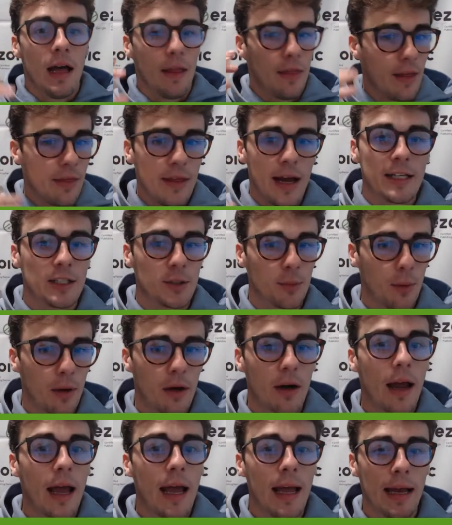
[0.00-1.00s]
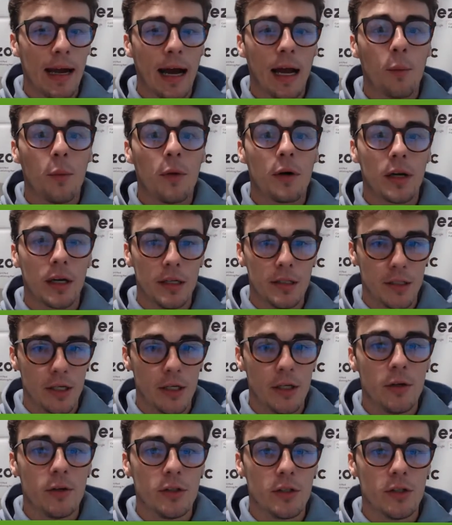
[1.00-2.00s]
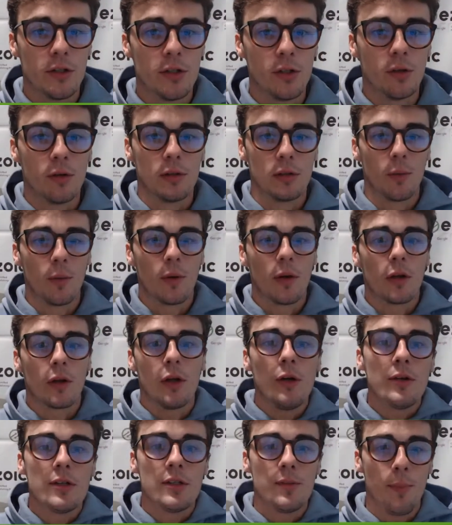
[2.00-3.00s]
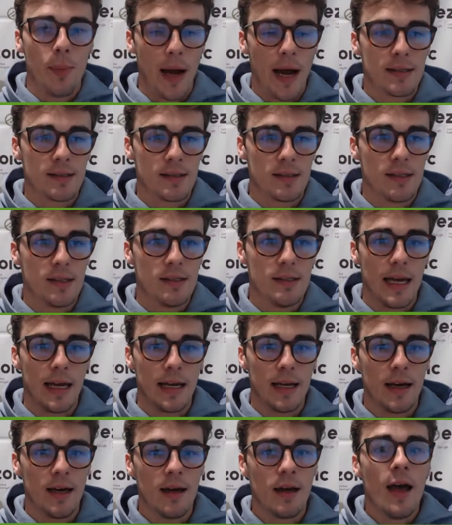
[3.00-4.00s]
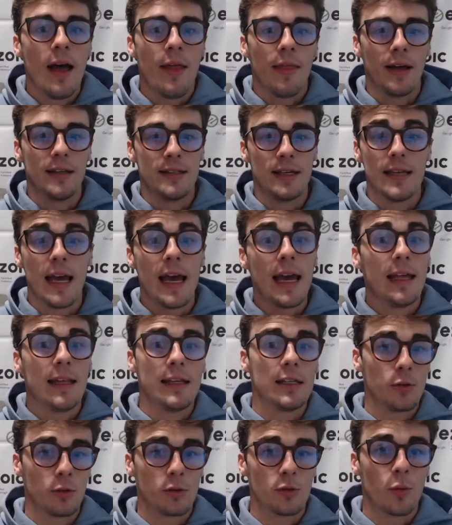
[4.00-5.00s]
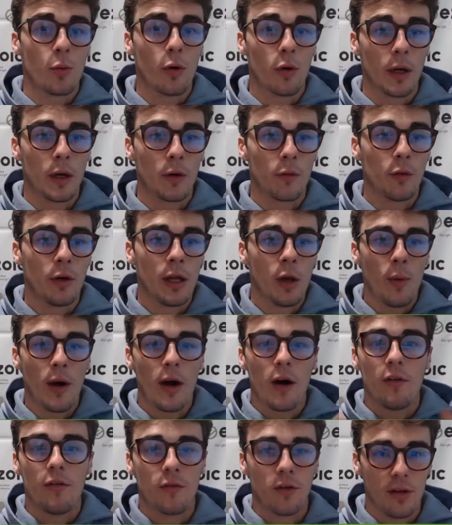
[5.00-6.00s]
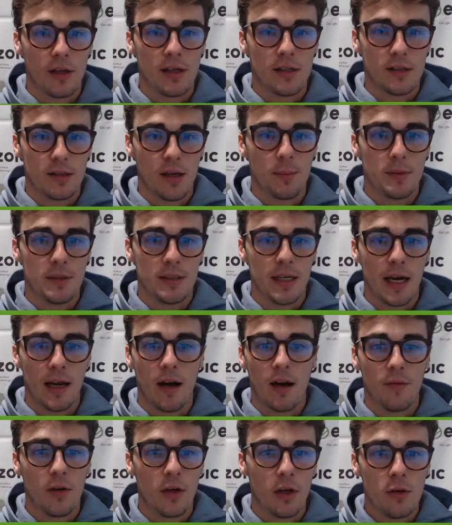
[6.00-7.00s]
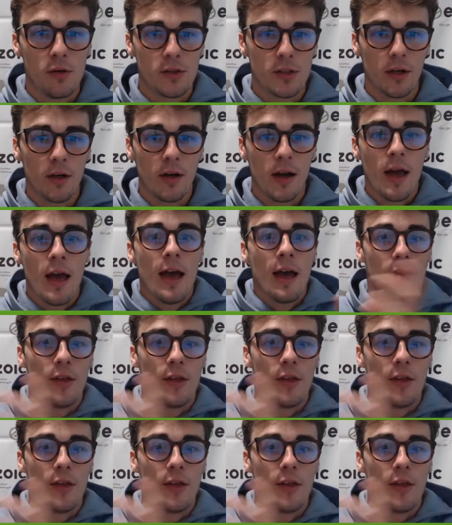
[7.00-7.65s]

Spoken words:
then that's what our AI will continue to do. So we'll use past data that says, hey, this was working really well for this subset of a user.